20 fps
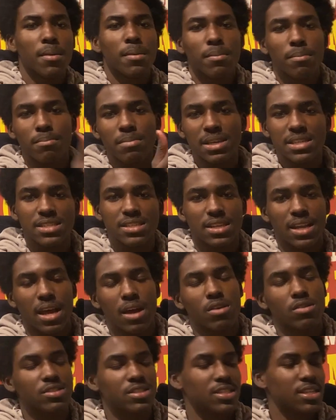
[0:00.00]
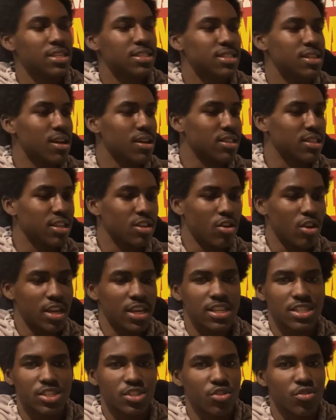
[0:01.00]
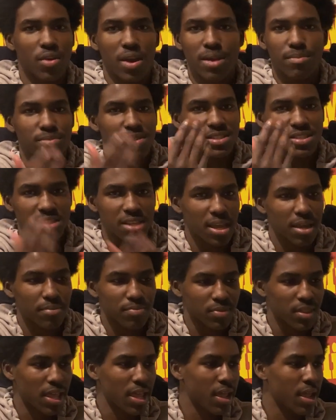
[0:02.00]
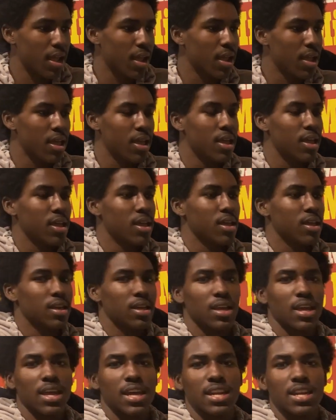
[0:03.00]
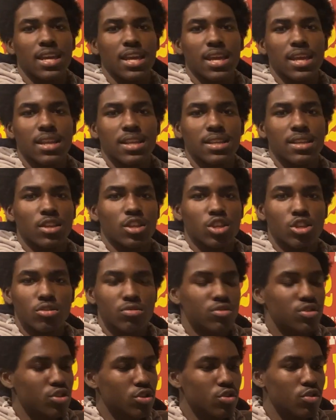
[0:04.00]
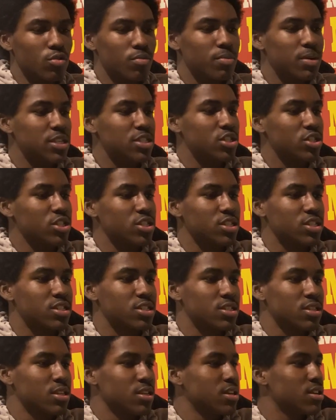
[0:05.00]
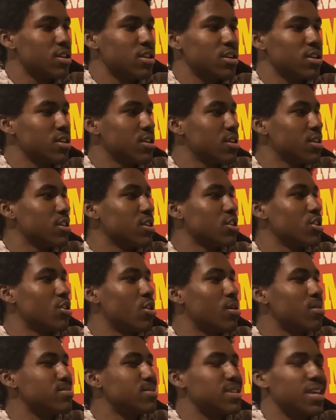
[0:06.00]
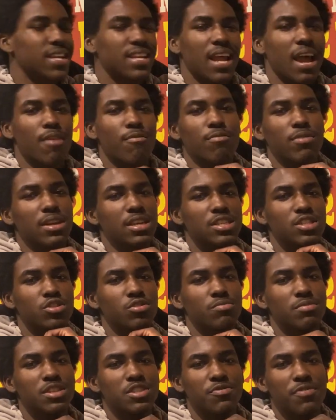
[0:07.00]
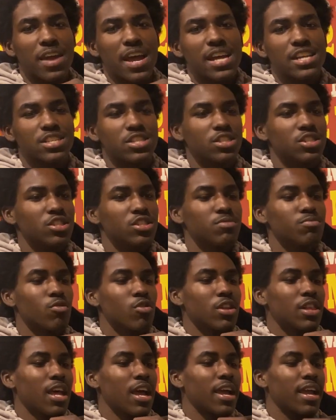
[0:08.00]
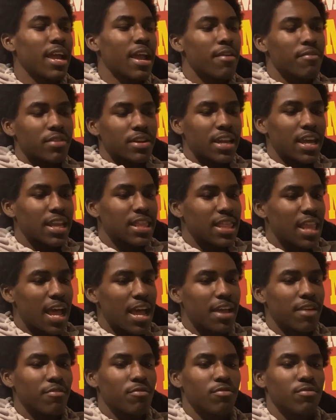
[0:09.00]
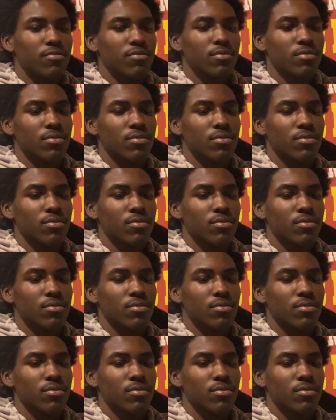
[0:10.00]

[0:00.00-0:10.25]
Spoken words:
mix it out on TikTok, then on Instagram the same thing, and then YouTube is just, you know what I'm saying, not really too much fashion, just more like everyday life